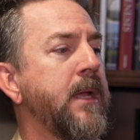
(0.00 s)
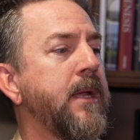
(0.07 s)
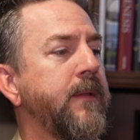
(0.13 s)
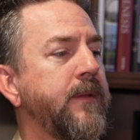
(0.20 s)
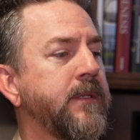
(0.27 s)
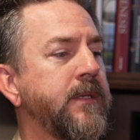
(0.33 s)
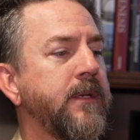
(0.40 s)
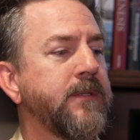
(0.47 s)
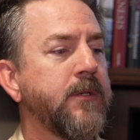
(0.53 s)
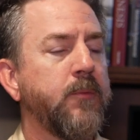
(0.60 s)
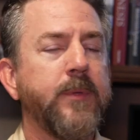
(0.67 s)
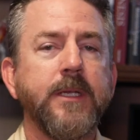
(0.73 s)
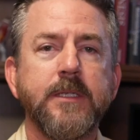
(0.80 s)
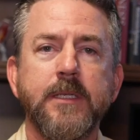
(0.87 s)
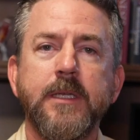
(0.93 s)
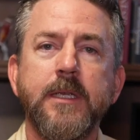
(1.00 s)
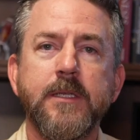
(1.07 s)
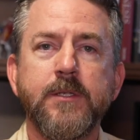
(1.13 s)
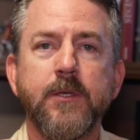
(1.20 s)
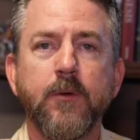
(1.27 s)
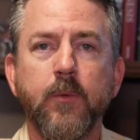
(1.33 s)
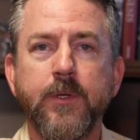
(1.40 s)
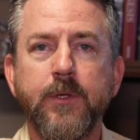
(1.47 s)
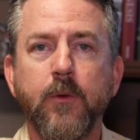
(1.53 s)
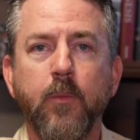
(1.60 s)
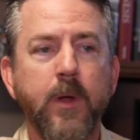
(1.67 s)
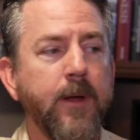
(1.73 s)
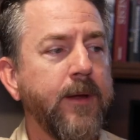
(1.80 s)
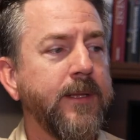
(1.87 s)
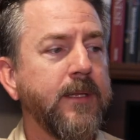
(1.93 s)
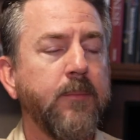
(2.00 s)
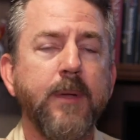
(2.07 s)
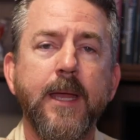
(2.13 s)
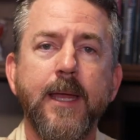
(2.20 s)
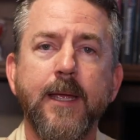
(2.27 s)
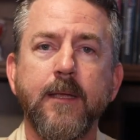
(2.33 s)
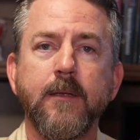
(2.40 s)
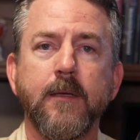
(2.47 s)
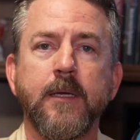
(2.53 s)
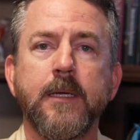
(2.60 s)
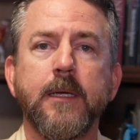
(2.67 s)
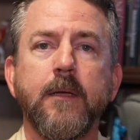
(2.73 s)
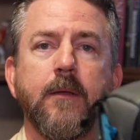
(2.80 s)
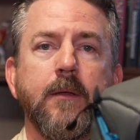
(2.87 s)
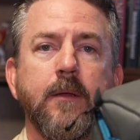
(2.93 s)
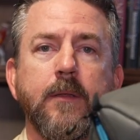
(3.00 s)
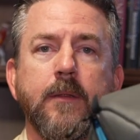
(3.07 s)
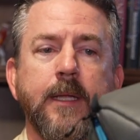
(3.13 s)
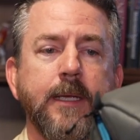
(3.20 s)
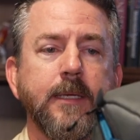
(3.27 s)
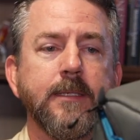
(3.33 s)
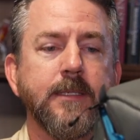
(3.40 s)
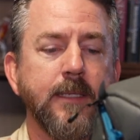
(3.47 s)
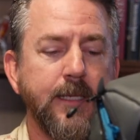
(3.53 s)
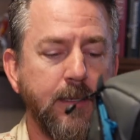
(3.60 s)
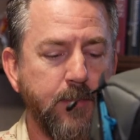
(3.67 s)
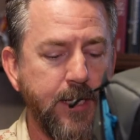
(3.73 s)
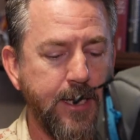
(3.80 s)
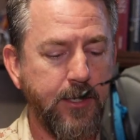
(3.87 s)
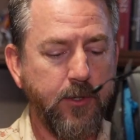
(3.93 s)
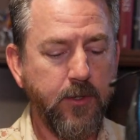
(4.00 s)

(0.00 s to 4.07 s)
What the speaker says: This also makes it easier when you're wearing the bag, like a sling bag.